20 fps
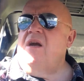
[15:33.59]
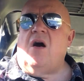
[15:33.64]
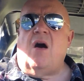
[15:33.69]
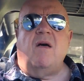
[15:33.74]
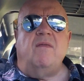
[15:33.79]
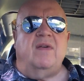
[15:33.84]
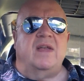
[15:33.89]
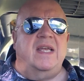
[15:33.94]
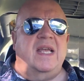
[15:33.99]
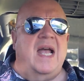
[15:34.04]

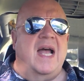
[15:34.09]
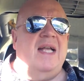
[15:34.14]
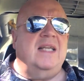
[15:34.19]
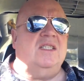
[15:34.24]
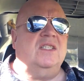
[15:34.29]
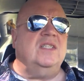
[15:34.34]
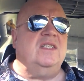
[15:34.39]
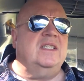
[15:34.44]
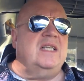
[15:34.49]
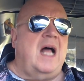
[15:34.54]
Either
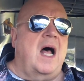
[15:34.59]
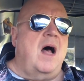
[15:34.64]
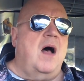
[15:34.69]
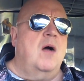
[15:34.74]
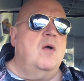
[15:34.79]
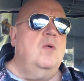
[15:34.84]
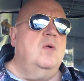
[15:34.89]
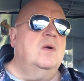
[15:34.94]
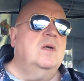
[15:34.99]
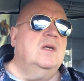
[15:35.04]
yes,
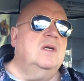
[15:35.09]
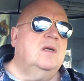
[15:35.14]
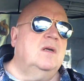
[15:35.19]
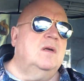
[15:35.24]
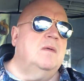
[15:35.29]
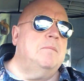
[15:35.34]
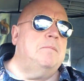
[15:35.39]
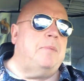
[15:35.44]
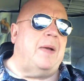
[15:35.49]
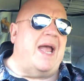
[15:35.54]
no,
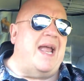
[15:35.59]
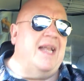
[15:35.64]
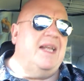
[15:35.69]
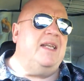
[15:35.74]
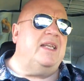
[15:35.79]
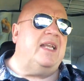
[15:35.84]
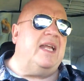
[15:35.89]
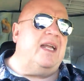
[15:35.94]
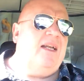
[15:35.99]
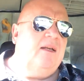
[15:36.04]

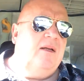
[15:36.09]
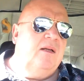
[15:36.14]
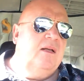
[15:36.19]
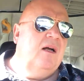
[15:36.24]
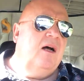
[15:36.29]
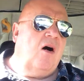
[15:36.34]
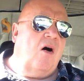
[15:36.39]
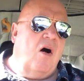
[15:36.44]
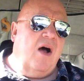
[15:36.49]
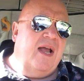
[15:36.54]
pending,
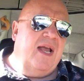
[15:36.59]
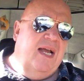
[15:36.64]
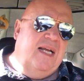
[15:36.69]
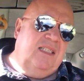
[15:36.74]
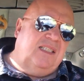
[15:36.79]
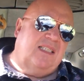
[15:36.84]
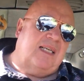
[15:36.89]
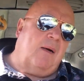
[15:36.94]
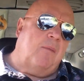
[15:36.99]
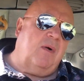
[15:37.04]

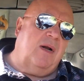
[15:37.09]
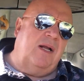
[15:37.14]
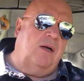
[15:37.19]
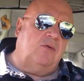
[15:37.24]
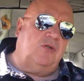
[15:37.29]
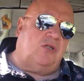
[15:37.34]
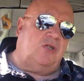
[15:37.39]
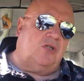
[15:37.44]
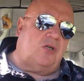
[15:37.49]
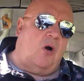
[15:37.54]
i.e. someone
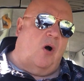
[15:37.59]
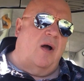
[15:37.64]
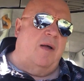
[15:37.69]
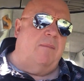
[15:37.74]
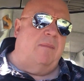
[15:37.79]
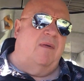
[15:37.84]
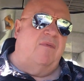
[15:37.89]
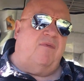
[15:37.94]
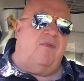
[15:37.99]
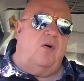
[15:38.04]
else has got
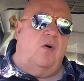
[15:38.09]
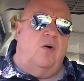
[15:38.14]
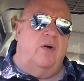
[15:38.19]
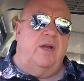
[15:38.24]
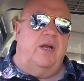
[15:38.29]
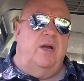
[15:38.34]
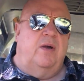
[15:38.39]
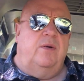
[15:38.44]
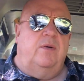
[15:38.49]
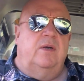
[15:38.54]
in before
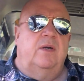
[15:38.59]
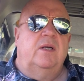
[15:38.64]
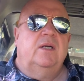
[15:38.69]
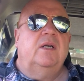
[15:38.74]
you.